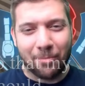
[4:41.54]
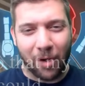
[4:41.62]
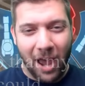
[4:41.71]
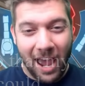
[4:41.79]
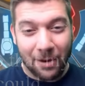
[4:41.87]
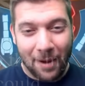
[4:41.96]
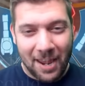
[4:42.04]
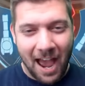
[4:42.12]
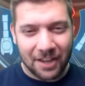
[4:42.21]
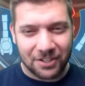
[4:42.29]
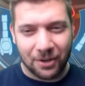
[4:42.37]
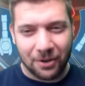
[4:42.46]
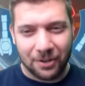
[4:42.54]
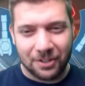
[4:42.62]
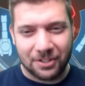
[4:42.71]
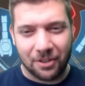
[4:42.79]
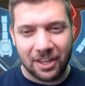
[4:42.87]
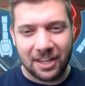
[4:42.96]
But anyway, yeah, so
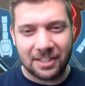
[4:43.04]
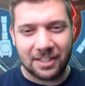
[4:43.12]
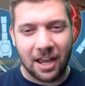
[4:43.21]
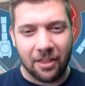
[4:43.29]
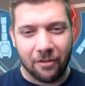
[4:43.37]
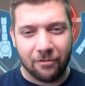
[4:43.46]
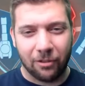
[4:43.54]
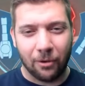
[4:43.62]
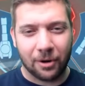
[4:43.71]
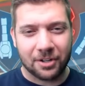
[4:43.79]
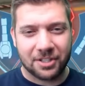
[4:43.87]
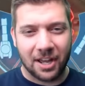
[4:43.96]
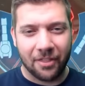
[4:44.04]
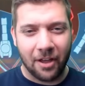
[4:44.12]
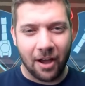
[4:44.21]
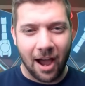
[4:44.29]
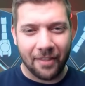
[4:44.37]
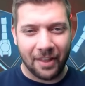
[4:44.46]
these the floors on
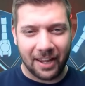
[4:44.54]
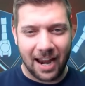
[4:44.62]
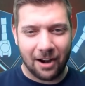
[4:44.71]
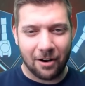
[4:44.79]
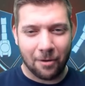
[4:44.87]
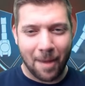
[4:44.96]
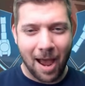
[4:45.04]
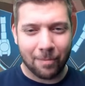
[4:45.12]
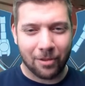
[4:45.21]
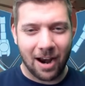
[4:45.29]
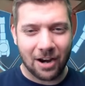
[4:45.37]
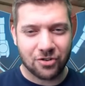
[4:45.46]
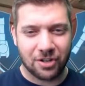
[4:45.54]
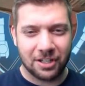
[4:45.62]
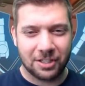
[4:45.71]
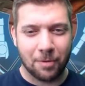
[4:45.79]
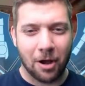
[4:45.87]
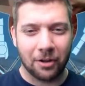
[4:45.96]
the carrier map, they're actually
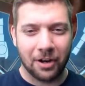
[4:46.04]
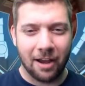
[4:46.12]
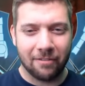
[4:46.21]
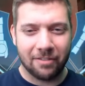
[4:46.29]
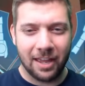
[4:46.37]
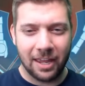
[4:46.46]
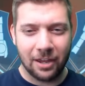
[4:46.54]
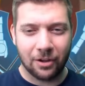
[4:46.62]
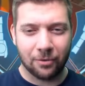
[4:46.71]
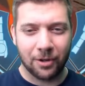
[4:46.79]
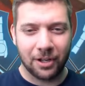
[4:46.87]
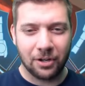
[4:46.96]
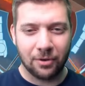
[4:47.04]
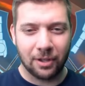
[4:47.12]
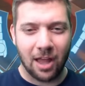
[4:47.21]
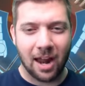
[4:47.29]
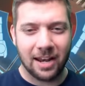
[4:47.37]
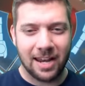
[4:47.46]
small enough that you can really do a
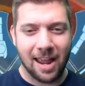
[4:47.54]
lot of